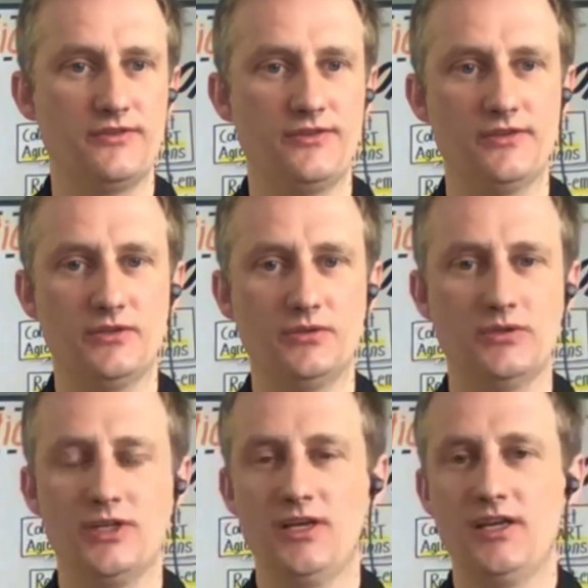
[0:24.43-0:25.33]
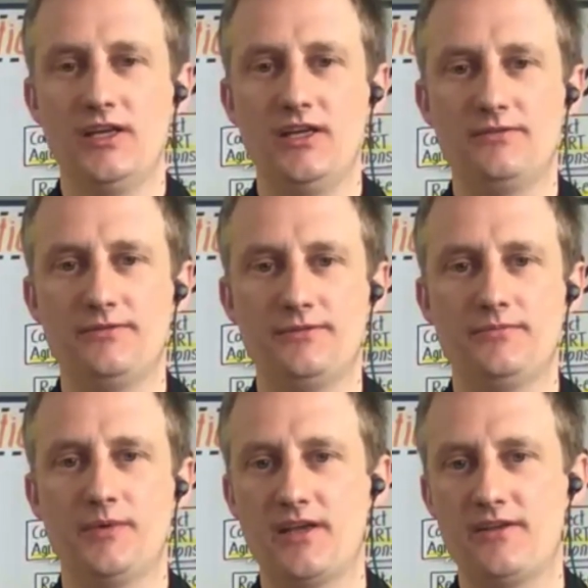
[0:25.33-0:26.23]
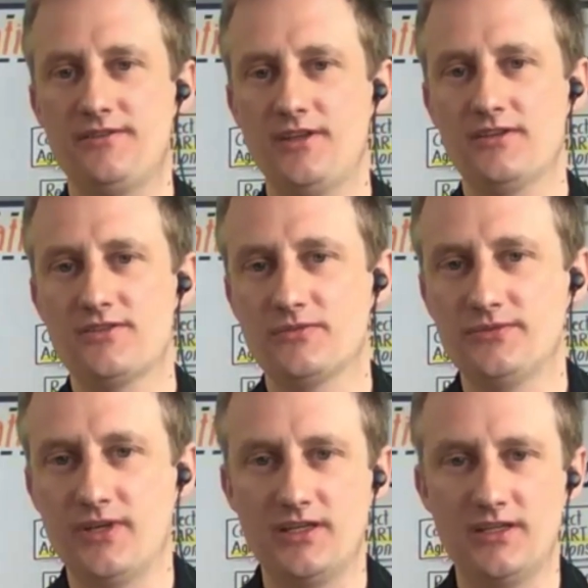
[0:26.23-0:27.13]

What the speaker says: So but I think so far